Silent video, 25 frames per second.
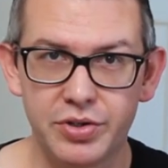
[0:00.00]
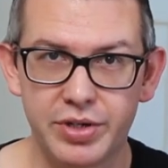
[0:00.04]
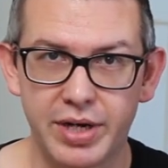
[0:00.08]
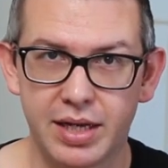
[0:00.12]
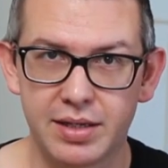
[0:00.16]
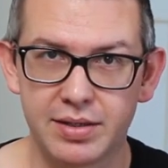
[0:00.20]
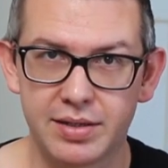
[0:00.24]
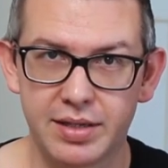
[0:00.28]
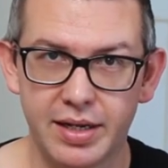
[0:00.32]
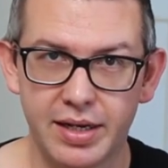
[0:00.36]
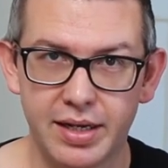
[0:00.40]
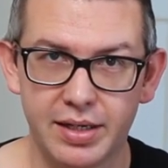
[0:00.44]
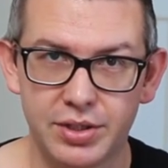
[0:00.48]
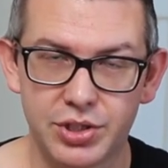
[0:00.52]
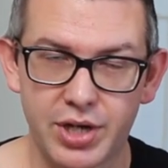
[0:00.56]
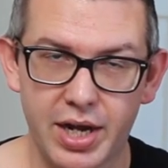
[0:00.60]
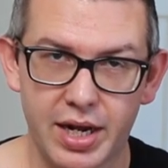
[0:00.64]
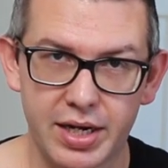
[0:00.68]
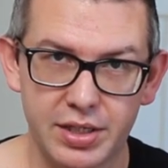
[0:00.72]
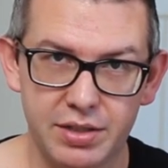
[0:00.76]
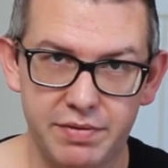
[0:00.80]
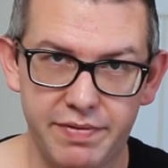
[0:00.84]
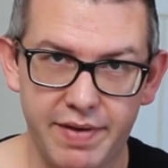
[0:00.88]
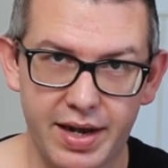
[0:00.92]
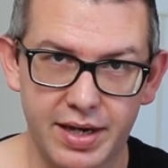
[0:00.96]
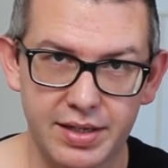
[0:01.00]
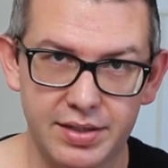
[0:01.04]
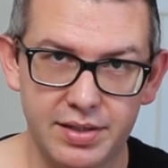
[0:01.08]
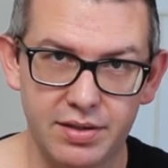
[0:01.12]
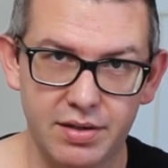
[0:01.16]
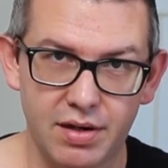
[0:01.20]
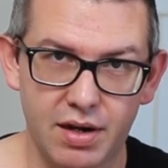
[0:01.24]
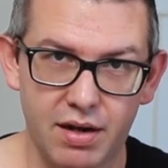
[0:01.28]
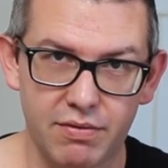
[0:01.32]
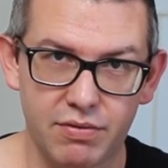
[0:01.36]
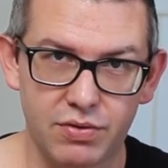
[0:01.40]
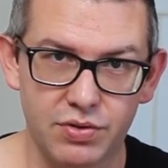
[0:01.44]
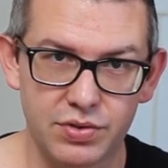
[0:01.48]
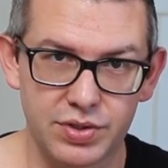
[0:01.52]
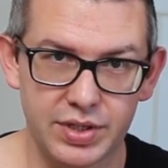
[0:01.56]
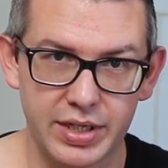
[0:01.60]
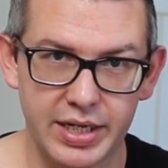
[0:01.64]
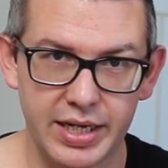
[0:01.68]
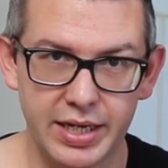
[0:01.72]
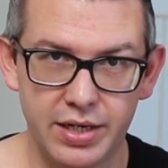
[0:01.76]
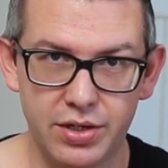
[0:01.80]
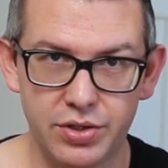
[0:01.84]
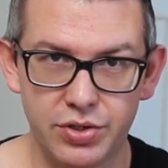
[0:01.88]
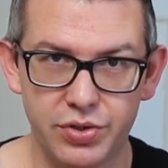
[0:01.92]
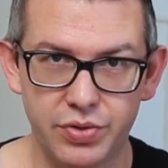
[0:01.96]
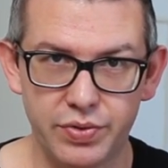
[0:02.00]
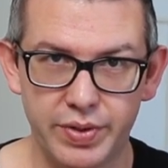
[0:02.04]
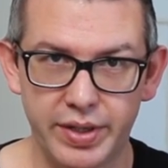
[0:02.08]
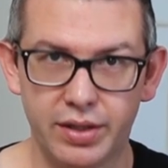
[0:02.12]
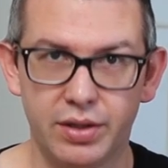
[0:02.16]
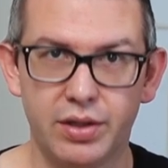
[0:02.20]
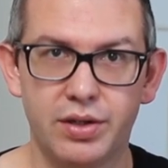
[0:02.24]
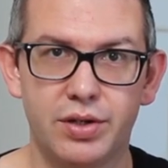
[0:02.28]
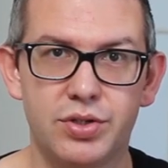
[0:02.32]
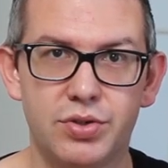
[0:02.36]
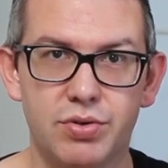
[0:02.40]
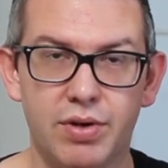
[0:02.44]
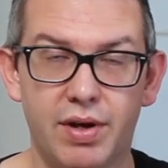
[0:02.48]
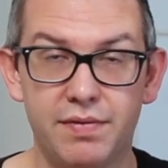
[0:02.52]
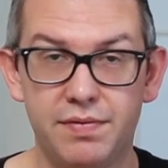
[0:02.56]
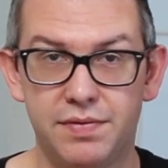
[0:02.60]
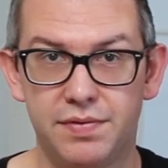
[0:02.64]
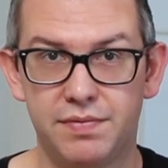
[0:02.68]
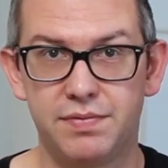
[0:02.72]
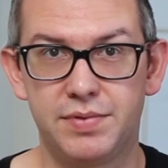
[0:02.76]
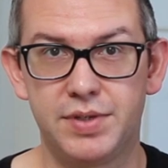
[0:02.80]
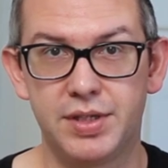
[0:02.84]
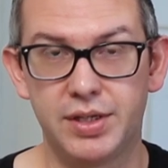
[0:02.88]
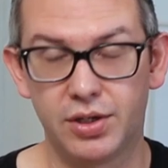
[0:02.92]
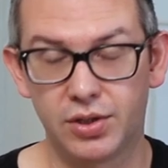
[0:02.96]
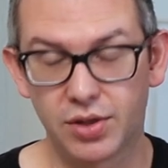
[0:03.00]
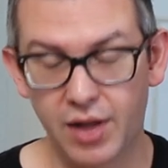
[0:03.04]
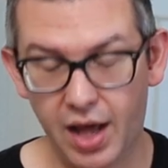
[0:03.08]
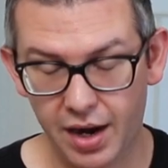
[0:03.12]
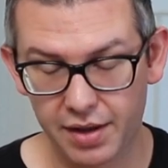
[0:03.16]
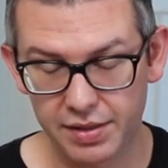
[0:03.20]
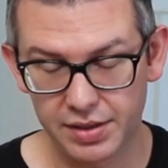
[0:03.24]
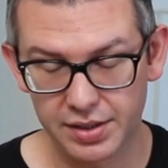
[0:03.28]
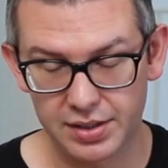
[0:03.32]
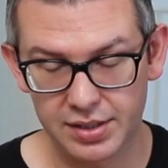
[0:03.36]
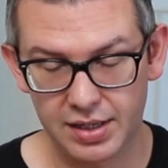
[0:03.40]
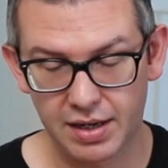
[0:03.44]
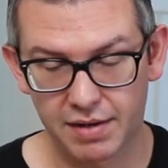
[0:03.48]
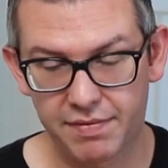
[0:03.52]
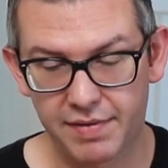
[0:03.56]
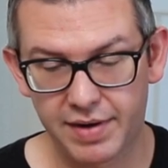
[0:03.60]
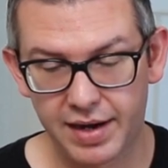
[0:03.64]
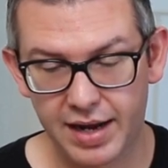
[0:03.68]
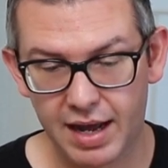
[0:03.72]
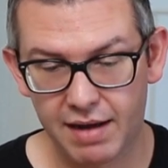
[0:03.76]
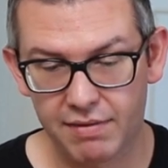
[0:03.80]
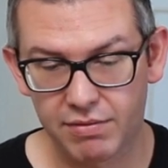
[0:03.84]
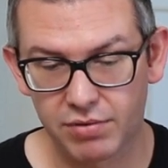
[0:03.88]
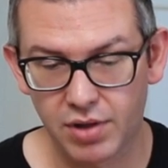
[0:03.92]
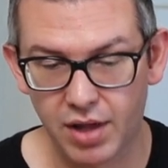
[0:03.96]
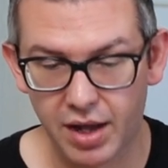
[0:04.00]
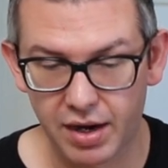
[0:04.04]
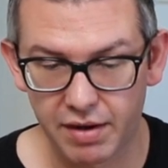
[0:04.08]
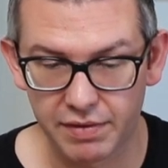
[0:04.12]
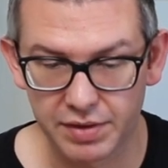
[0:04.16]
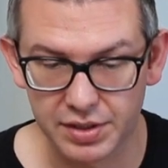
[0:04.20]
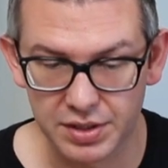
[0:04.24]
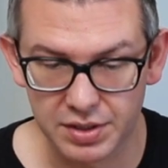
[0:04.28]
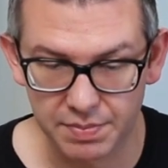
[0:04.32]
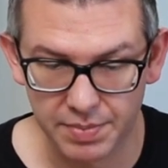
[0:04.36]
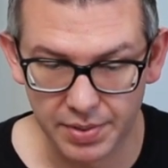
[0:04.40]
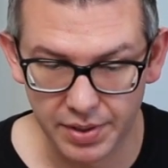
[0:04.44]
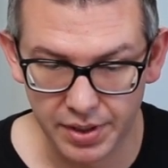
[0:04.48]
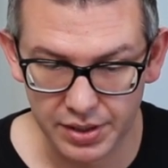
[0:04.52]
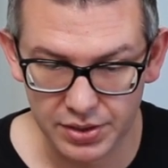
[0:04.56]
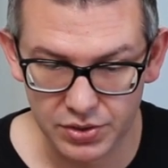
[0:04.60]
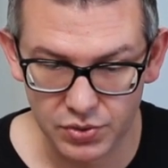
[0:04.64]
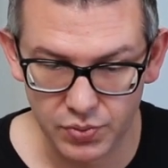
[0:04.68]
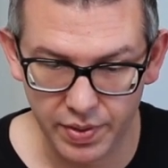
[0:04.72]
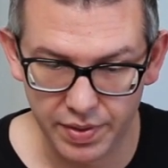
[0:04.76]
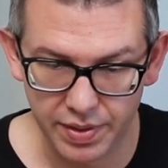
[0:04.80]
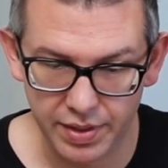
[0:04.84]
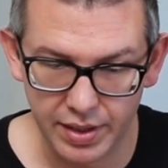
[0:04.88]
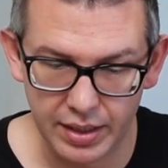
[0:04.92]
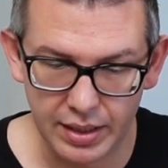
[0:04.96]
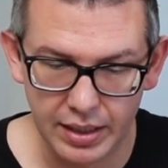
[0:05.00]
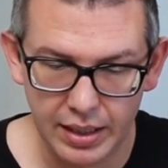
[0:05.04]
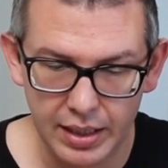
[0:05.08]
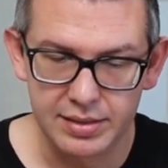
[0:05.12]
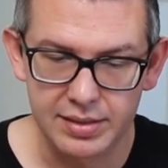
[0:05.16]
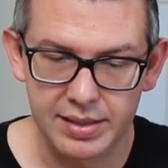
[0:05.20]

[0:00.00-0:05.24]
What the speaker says: translating Chinese fantasy novels into English, so I've seen a lot of this stuff and I have a lot of experience with it.